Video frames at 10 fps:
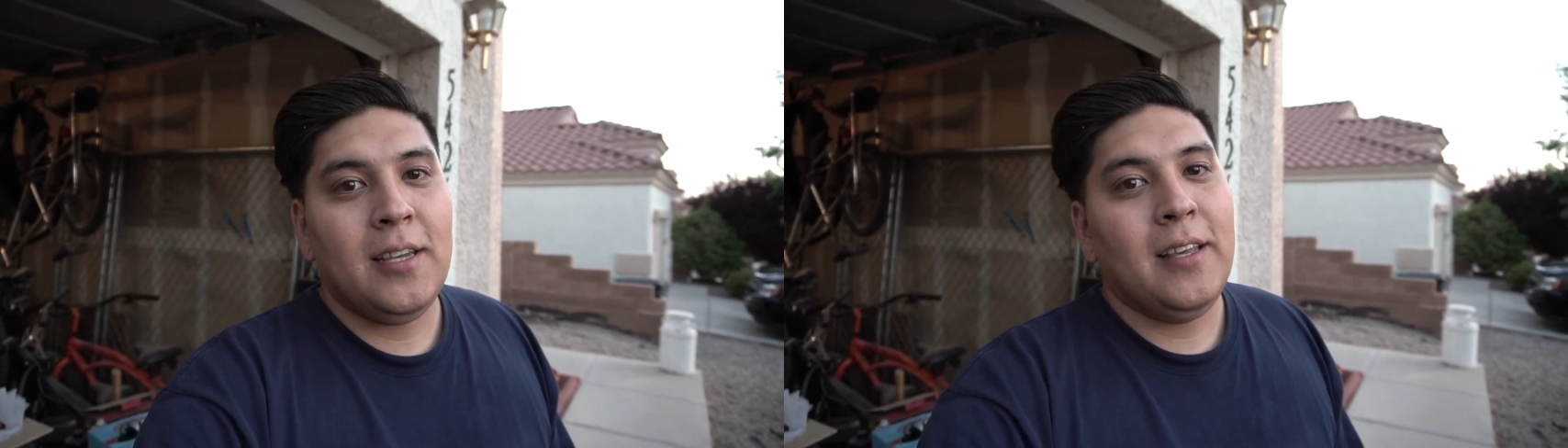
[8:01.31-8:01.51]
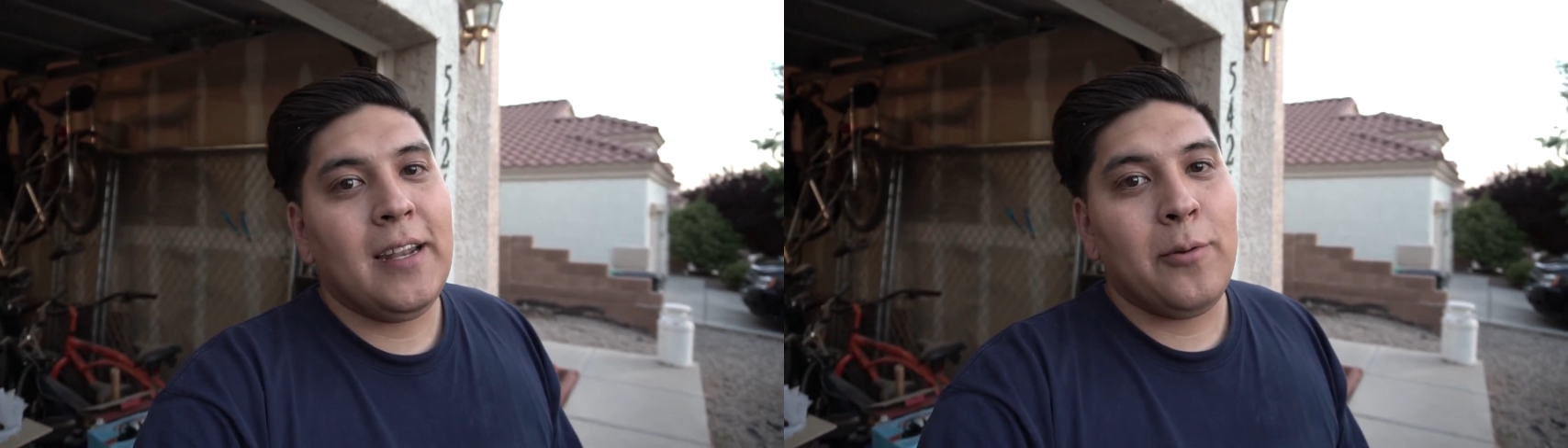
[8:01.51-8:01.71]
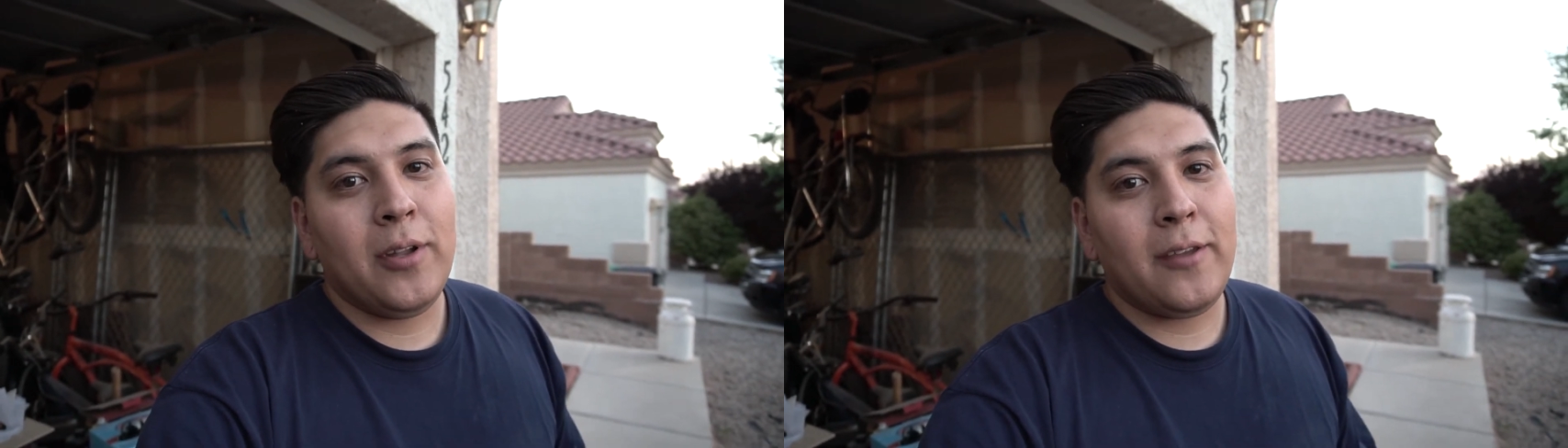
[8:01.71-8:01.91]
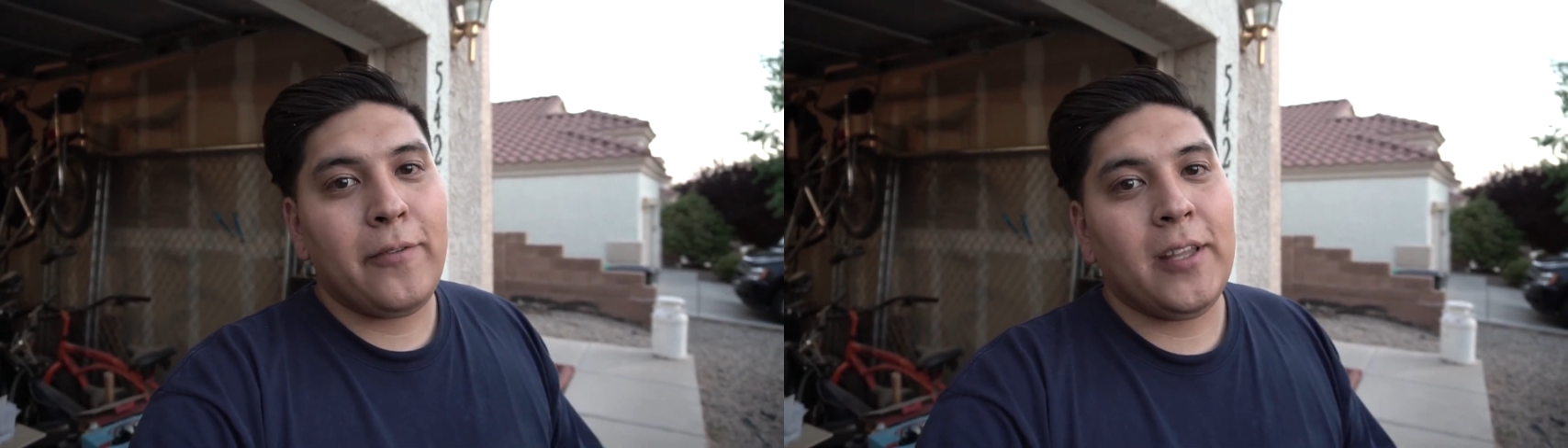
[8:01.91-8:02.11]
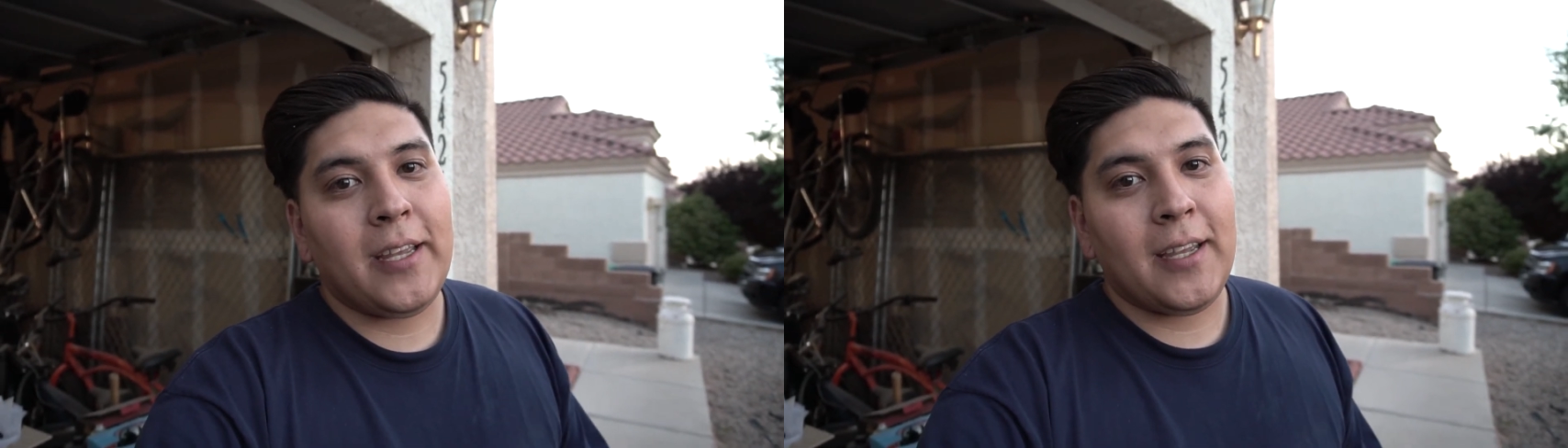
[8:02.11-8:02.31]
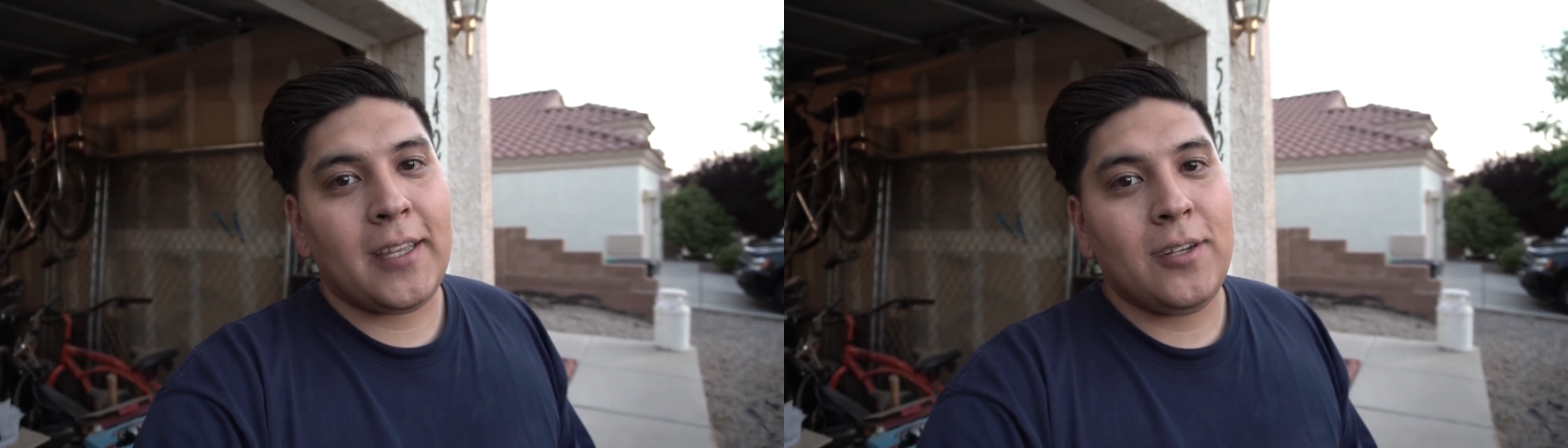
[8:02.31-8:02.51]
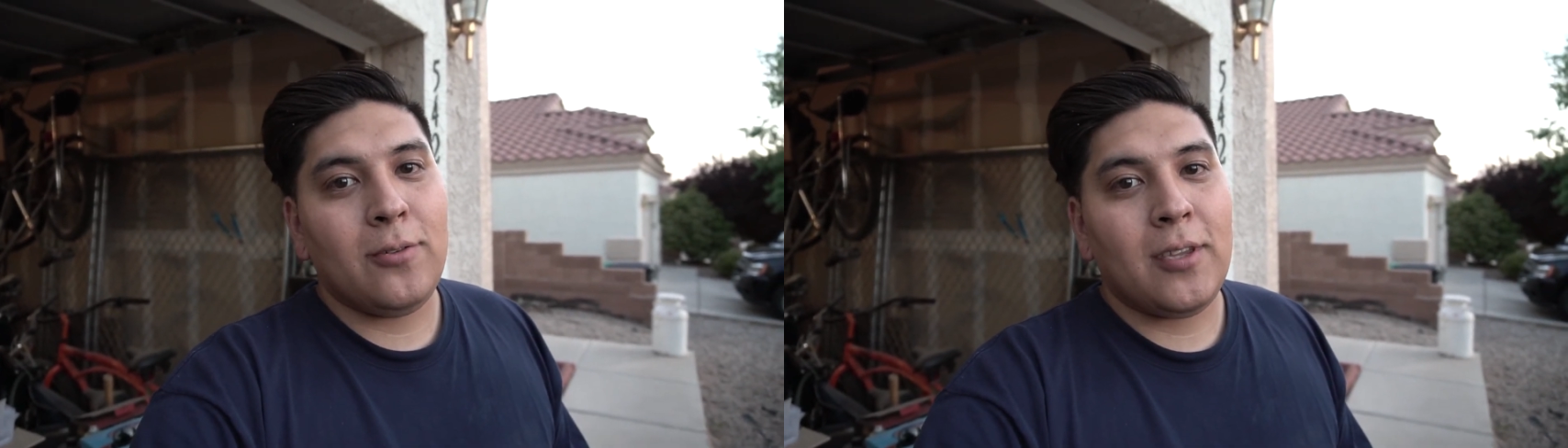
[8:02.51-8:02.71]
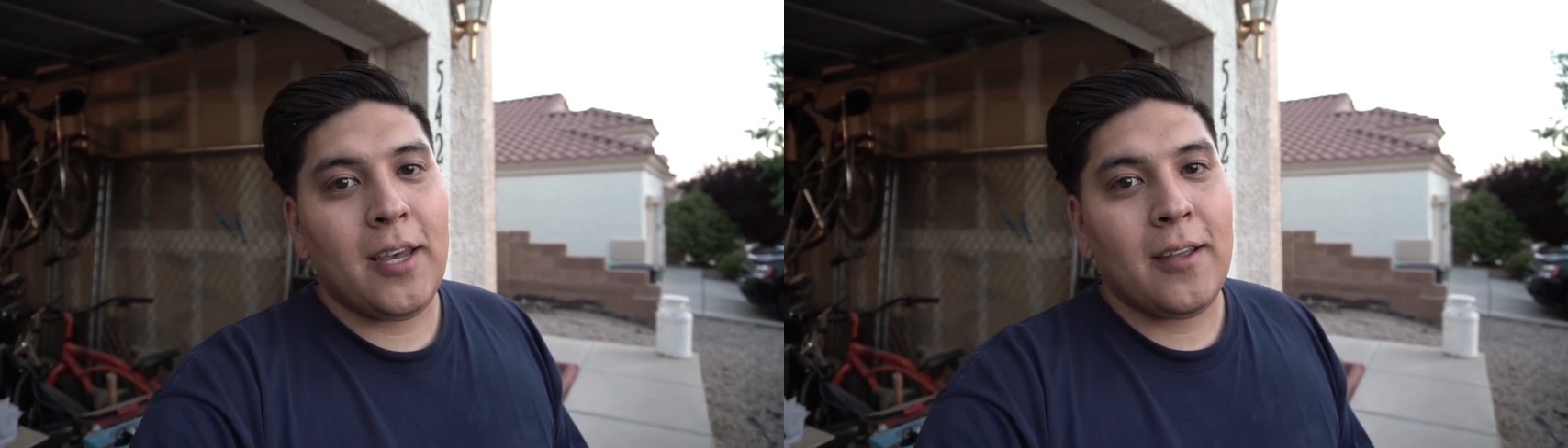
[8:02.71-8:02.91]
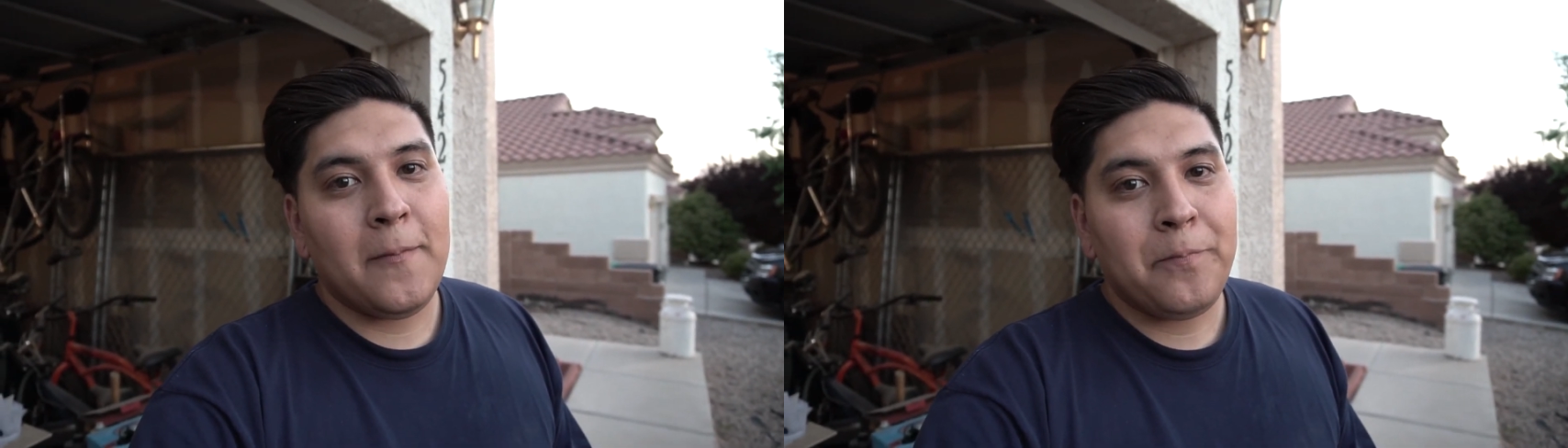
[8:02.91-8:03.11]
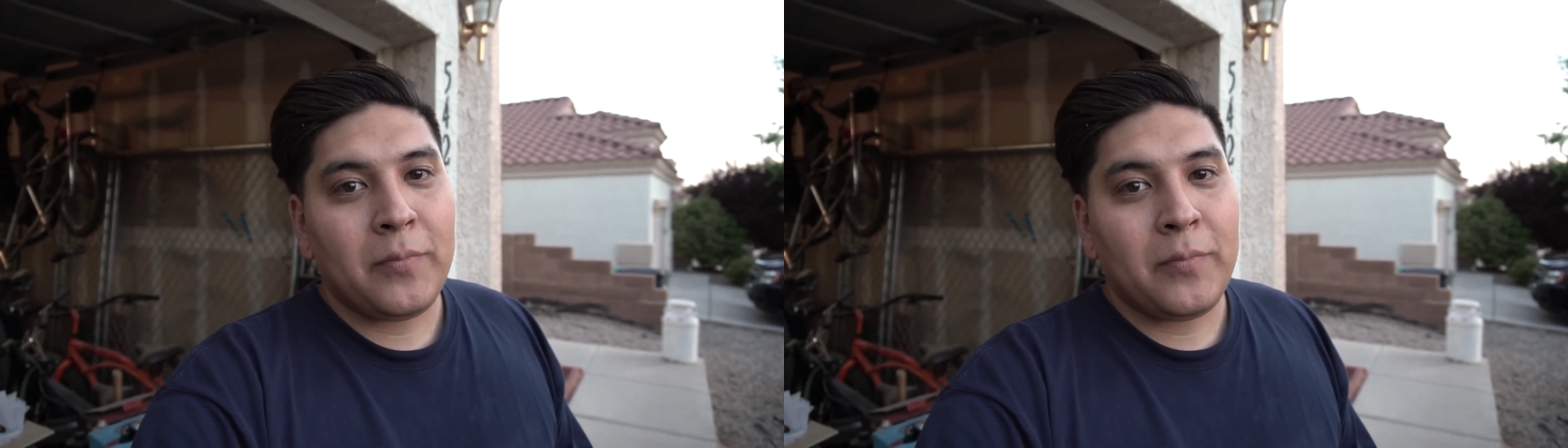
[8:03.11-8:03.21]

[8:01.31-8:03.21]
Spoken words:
and I really feel like I can do that.